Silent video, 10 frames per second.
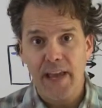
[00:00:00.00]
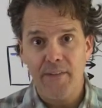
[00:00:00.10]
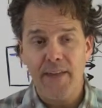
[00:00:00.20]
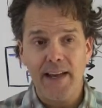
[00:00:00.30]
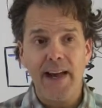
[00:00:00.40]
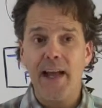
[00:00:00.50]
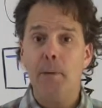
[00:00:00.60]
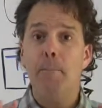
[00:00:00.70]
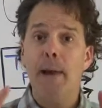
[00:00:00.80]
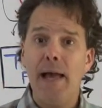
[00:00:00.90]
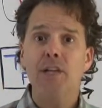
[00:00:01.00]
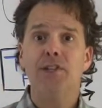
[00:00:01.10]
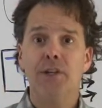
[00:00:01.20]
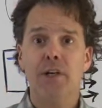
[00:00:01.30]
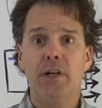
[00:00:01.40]
and they kind of
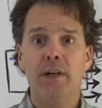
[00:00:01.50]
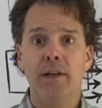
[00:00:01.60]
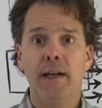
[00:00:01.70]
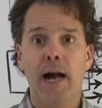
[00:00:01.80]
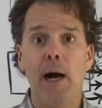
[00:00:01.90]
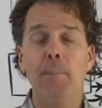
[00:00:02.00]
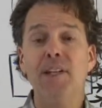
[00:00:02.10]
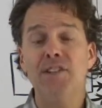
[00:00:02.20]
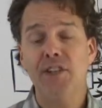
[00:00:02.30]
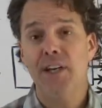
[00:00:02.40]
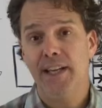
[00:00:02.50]
measure how much